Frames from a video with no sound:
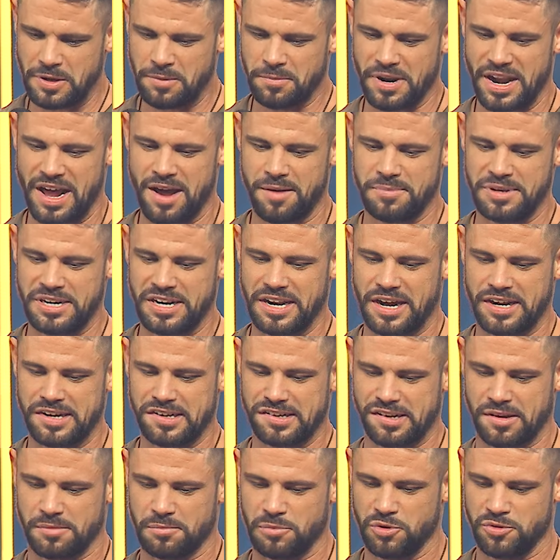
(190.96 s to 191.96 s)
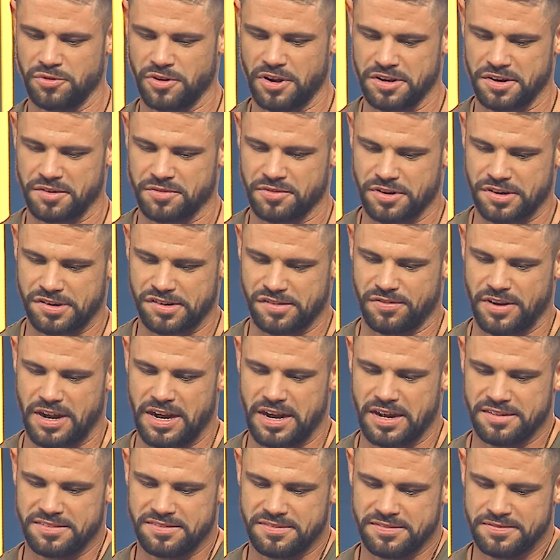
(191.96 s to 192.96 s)
But I'll be nice and move on to verse
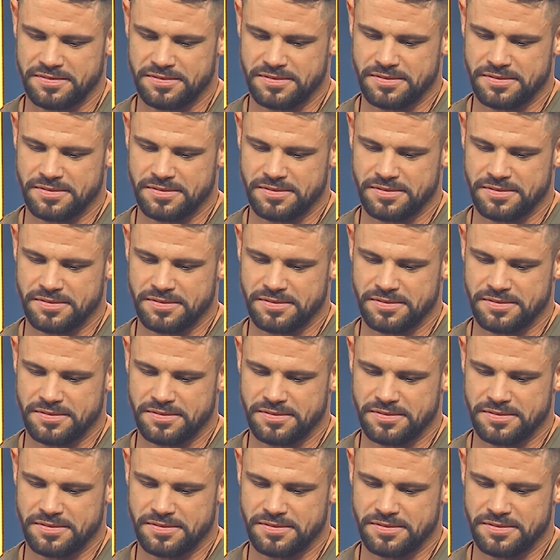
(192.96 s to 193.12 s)
five.